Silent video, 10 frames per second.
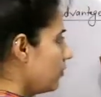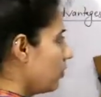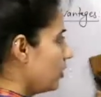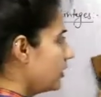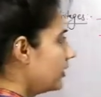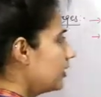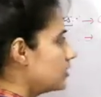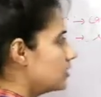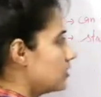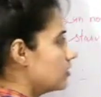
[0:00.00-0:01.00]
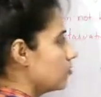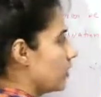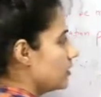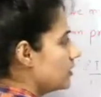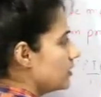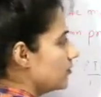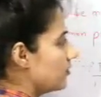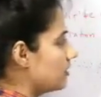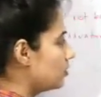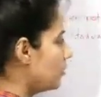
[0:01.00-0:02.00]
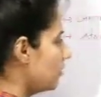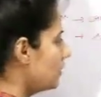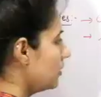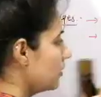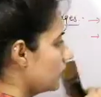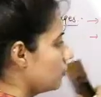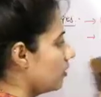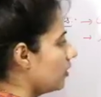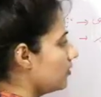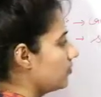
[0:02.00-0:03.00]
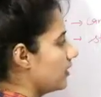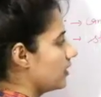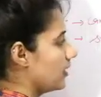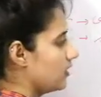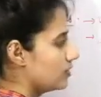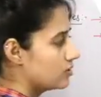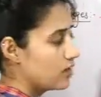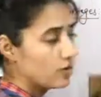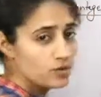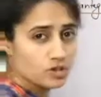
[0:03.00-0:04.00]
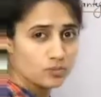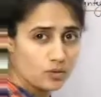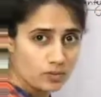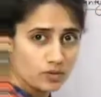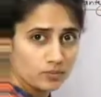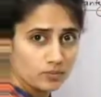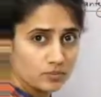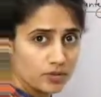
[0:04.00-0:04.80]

have already discussed what is the difference between the convoy effect and the starvation problem.